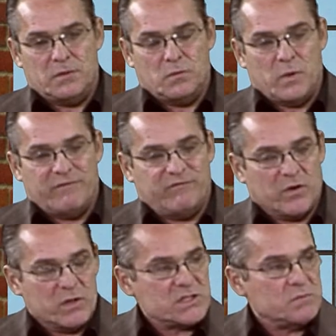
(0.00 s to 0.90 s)
went
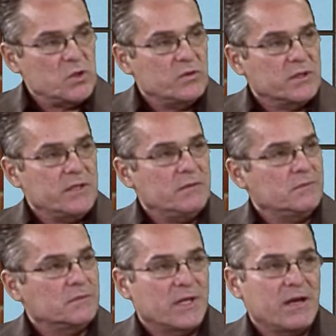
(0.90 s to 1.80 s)
very smoothly,
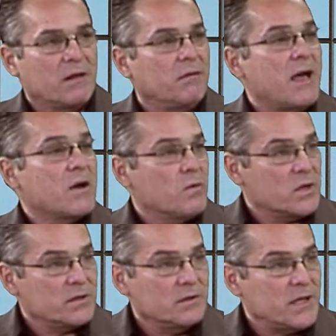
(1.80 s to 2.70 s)
like clockwork,
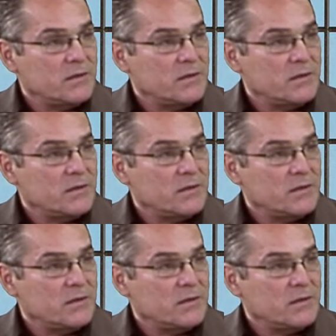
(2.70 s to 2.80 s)
Glenn.